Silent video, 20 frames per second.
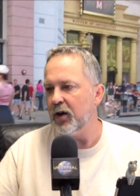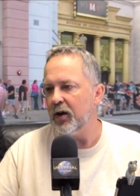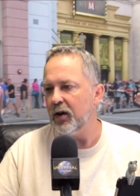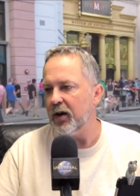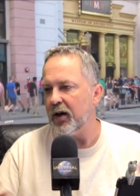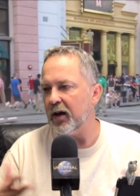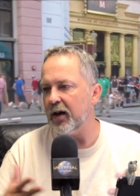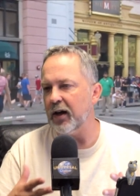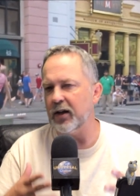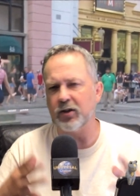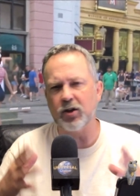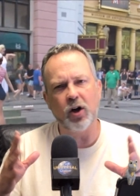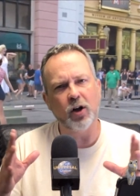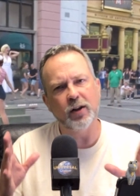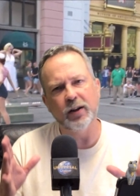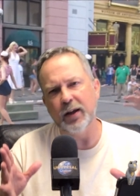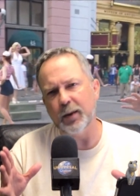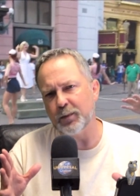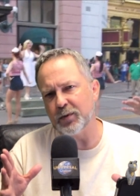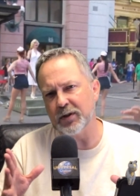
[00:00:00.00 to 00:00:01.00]
it's all
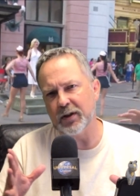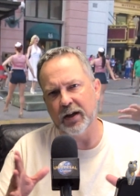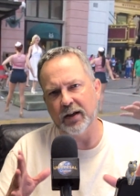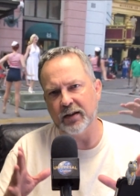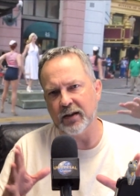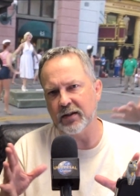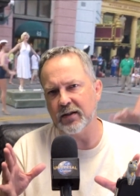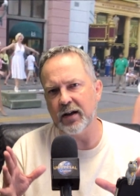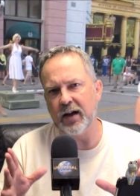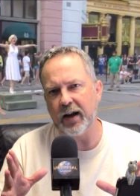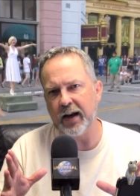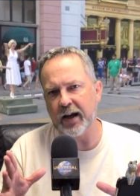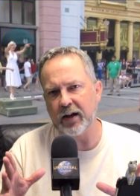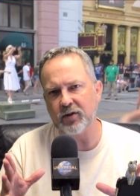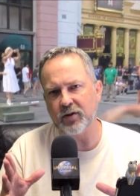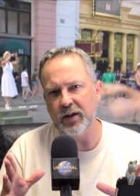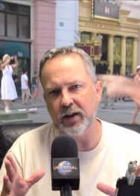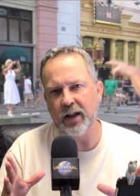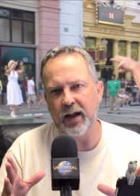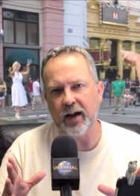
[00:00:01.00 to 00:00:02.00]
lip synced. It's not
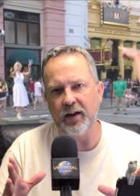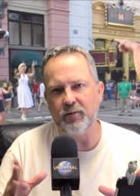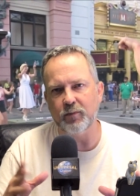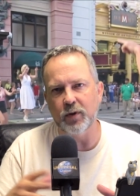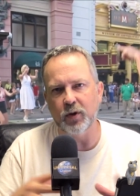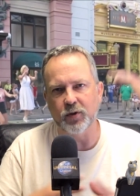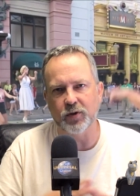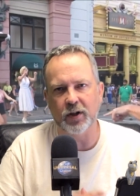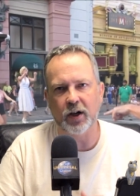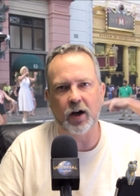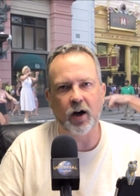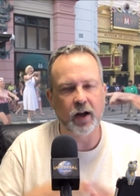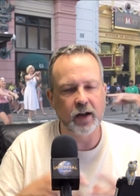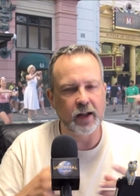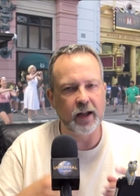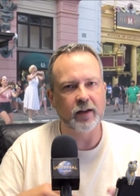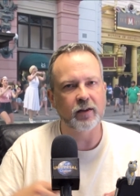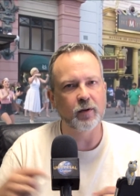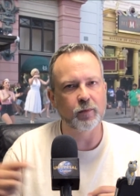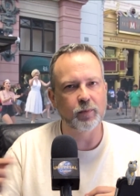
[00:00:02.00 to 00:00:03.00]
actually live music,
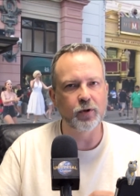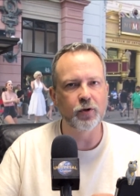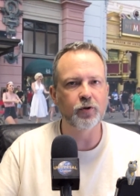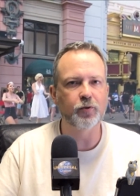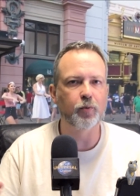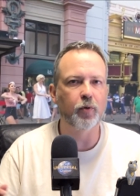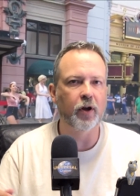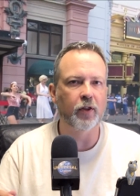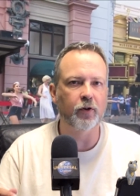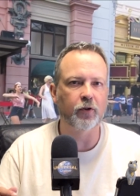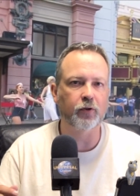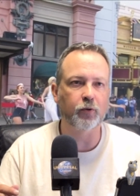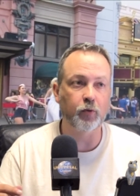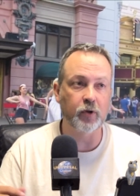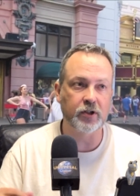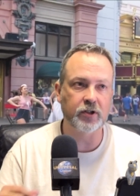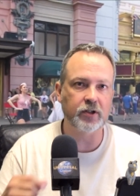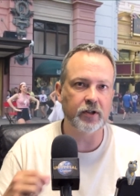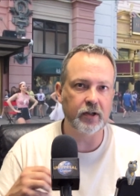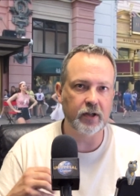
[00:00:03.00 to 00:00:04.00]
unlike the Blues Brothers
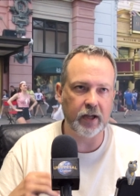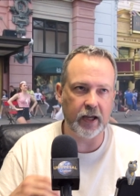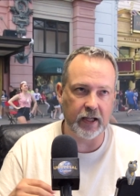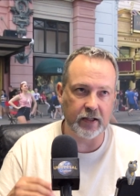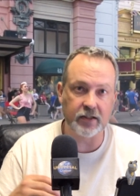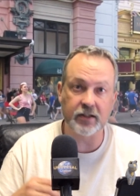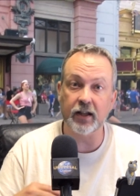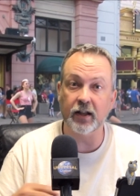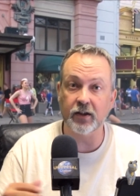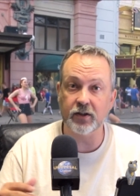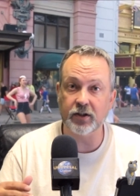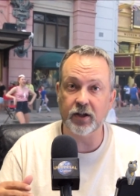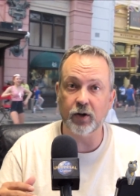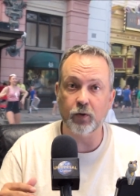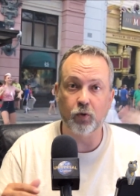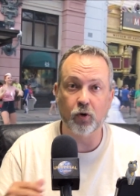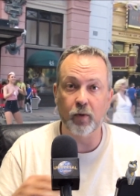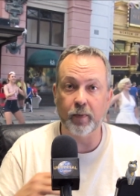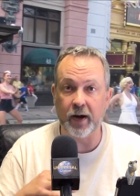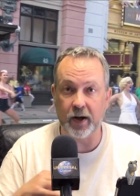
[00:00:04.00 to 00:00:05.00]
and Celestina
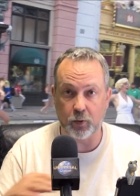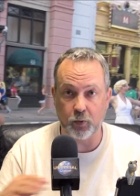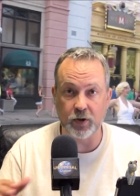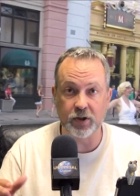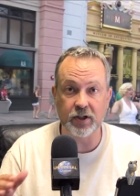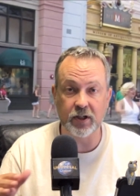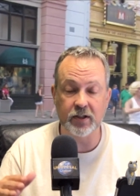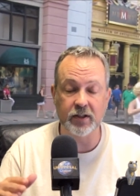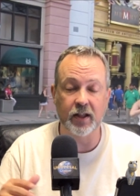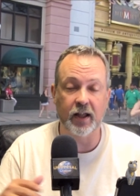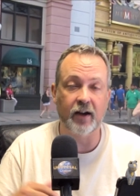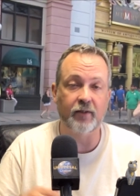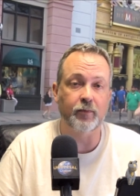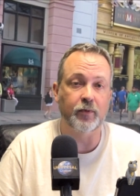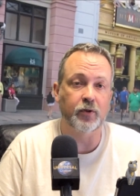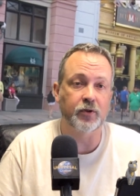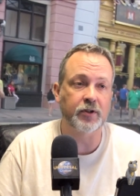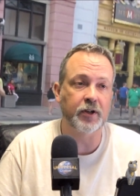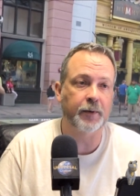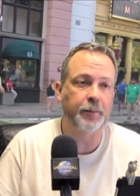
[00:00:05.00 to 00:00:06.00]
Warbeck, which is live
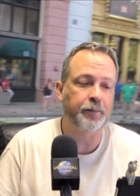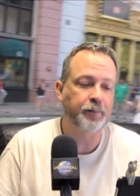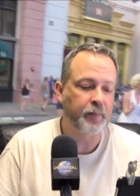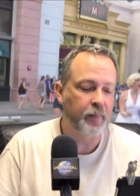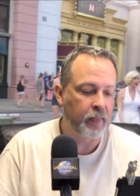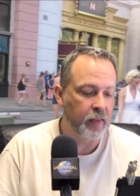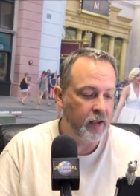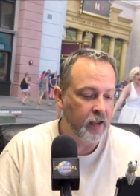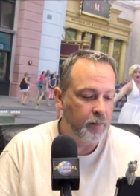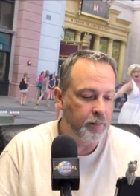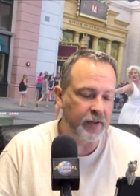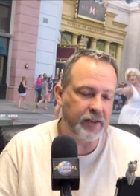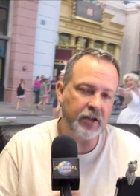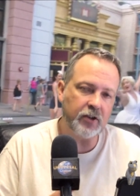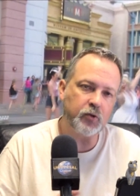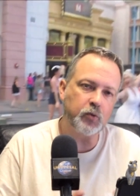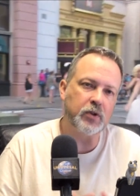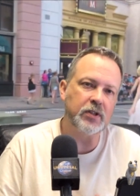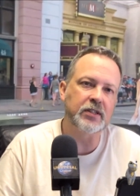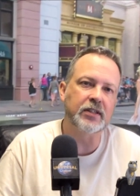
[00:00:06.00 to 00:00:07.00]
music. But
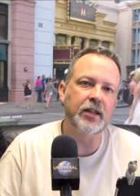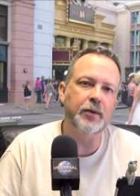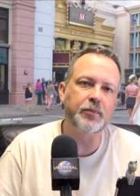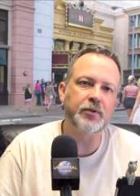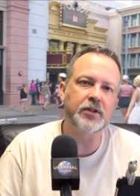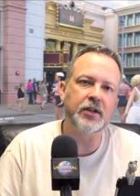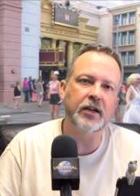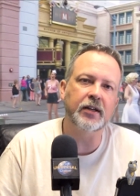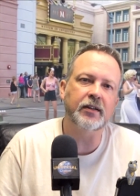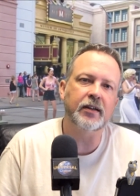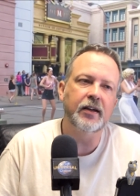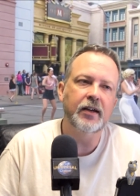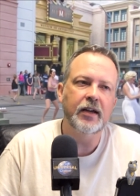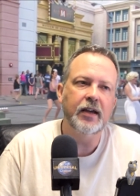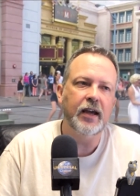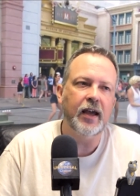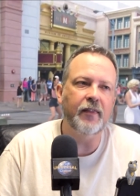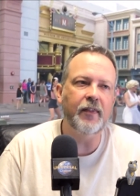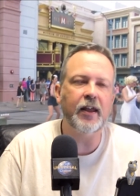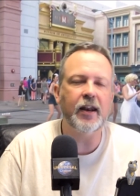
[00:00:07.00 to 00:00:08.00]
this one's lip synced,
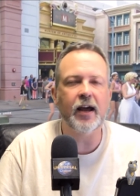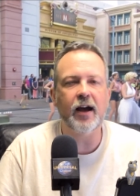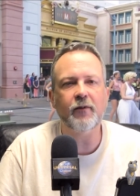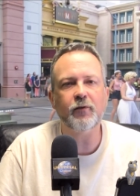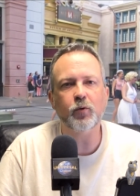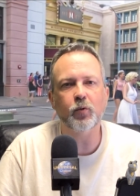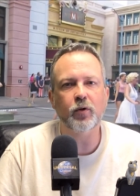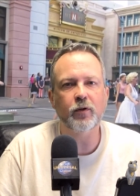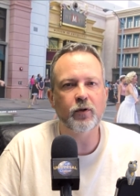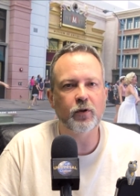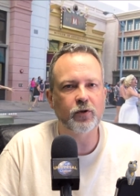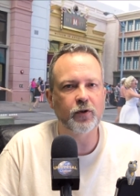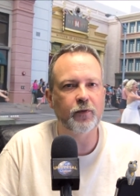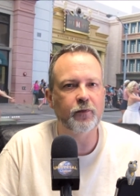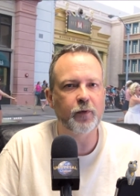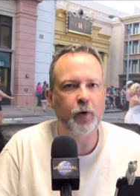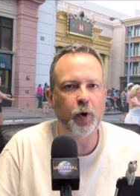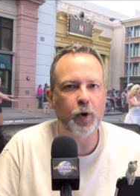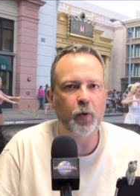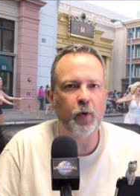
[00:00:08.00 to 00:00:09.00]
And then afterward, there's a
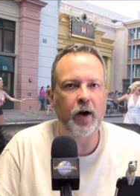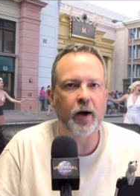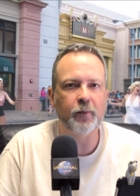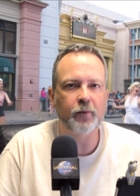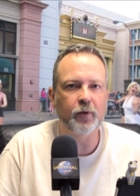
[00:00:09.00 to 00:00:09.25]
photo op